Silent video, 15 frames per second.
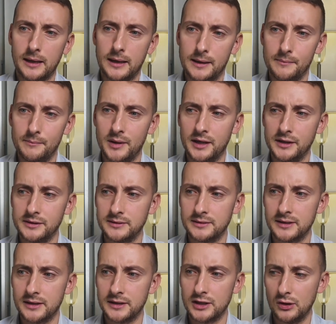
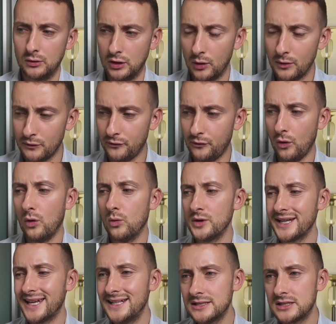You know, going
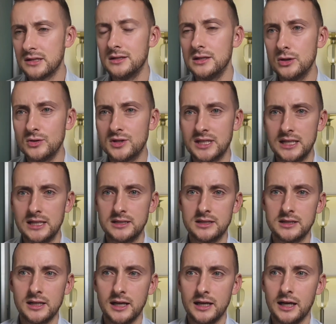forward into the new
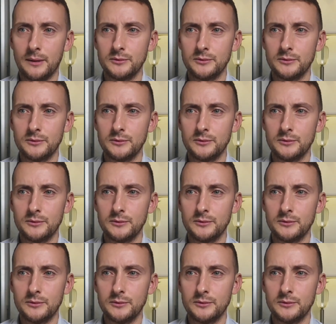season,